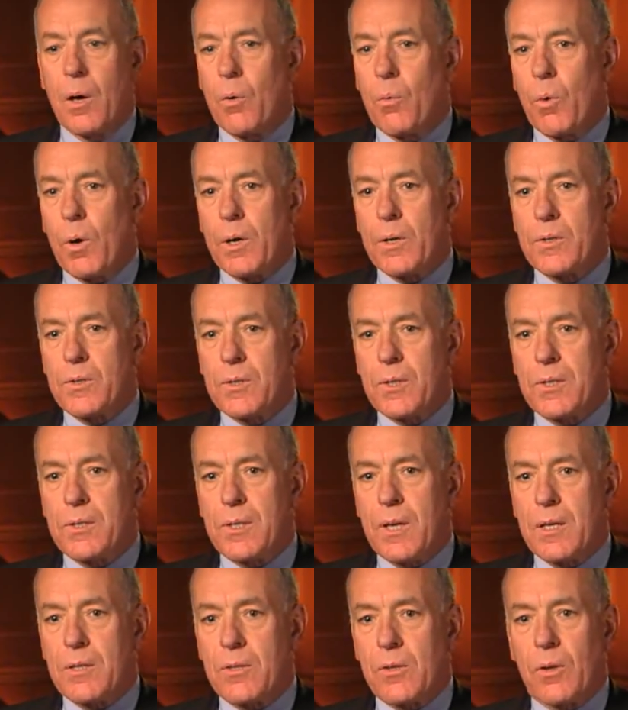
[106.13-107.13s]
What does
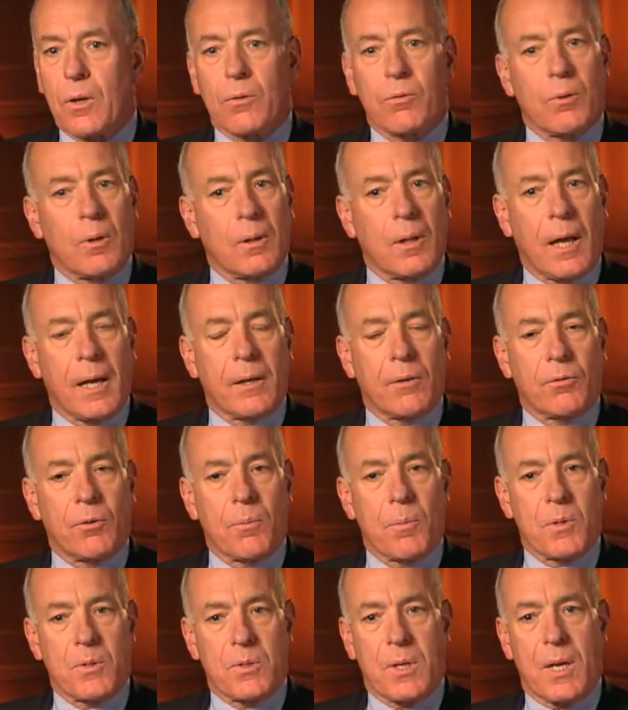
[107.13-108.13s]
success look like
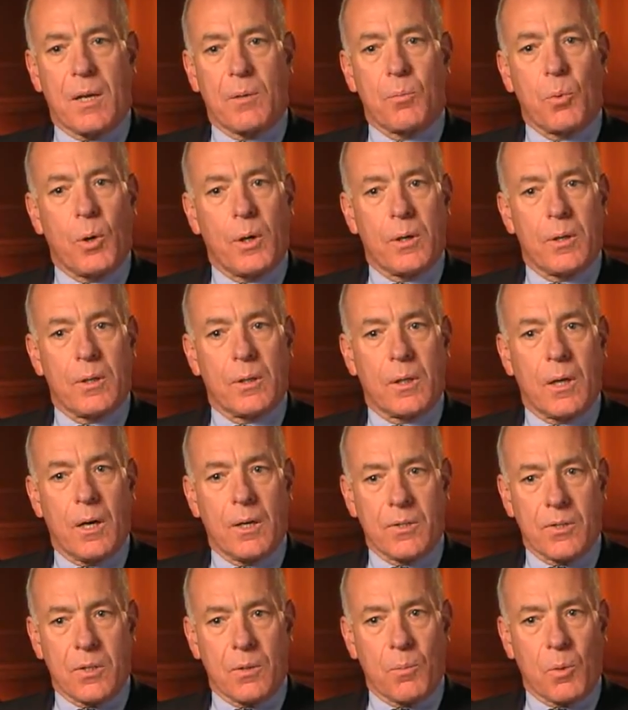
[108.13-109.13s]
from the standpoint of the
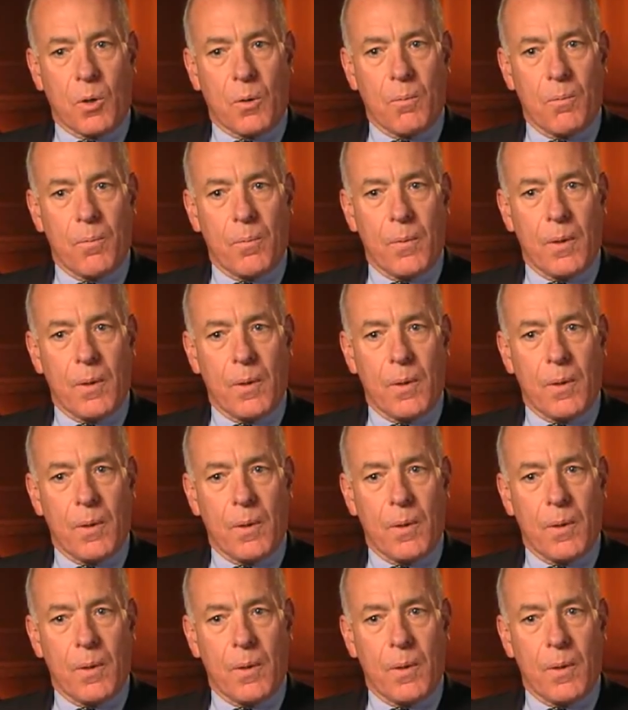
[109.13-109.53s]
customer?